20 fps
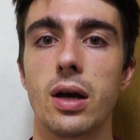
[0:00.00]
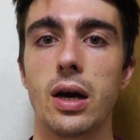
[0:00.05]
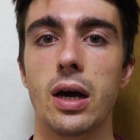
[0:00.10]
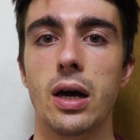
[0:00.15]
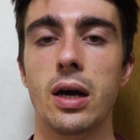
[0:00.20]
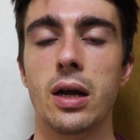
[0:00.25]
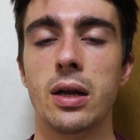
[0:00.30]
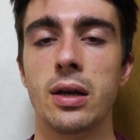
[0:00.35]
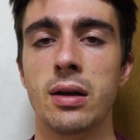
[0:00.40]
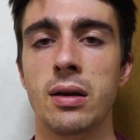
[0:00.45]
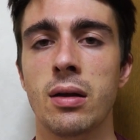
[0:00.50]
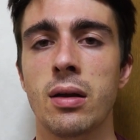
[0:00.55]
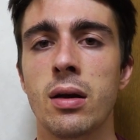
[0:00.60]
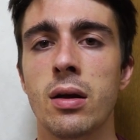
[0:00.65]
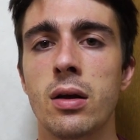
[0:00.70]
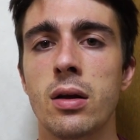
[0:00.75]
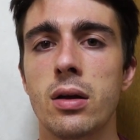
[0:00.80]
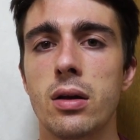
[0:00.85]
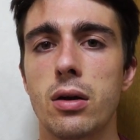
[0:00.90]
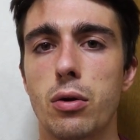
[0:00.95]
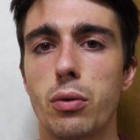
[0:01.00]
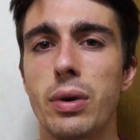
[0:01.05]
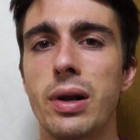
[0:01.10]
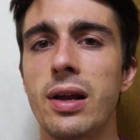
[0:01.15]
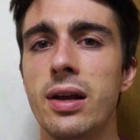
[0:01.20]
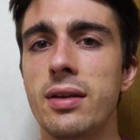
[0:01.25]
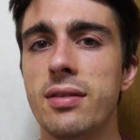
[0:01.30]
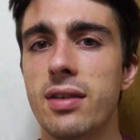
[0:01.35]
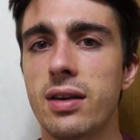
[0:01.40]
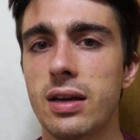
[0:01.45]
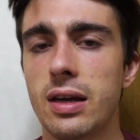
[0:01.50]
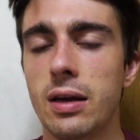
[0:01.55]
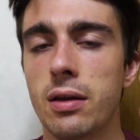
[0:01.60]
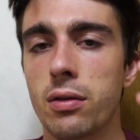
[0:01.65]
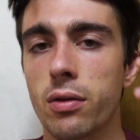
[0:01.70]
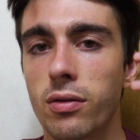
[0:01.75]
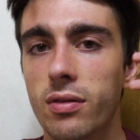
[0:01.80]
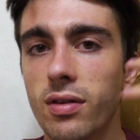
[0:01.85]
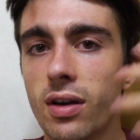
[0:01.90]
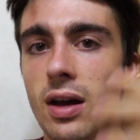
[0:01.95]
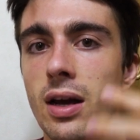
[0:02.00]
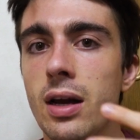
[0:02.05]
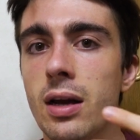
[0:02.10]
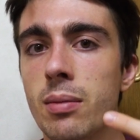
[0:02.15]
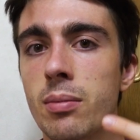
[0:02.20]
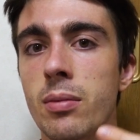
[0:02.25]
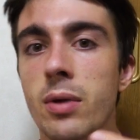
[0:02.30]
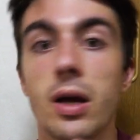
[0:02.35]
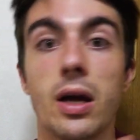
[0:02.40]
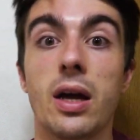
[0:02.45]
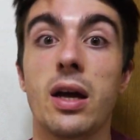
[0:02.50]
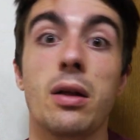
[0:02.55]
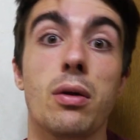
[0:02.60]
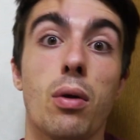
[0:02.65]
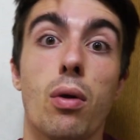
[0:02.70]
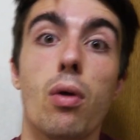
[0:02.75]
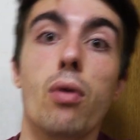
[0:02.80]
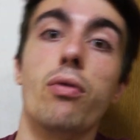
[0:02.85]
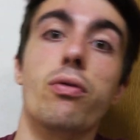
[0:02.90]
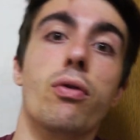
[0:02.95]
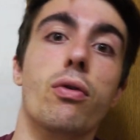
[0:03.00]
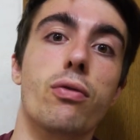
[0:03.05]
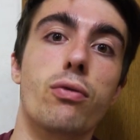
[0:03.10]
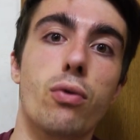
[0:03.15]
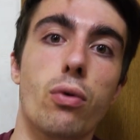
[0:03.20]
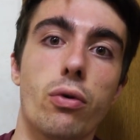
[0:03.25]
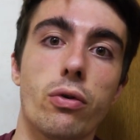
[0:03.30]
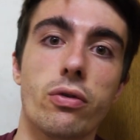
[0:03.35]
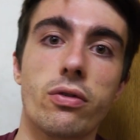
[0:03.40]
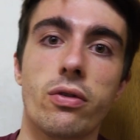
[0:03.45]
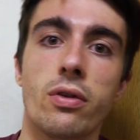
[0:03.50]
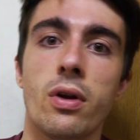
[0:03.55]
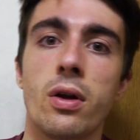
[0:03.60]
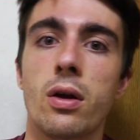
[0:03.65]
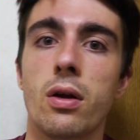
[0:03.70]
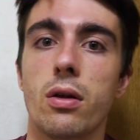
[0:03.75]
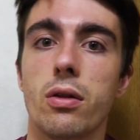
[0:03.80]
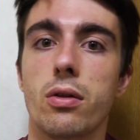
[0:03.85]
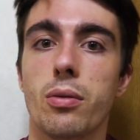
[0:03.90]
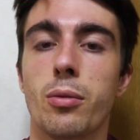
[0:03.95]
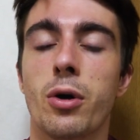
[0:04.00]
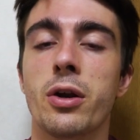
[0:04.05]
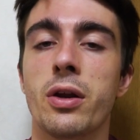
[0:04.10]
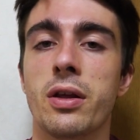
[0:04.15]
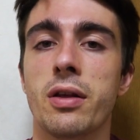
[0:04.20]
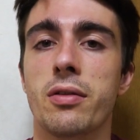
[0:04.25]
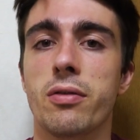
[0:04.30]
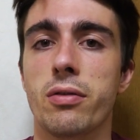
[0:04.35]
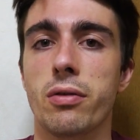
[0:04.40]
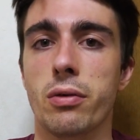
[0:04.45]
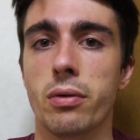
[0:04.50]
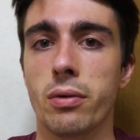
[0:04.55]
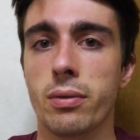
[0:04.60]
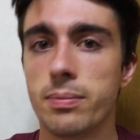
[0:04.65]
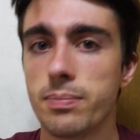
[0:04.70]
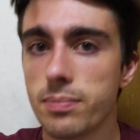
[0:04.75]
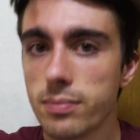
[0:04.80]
and really taking the time and also, of course, the money to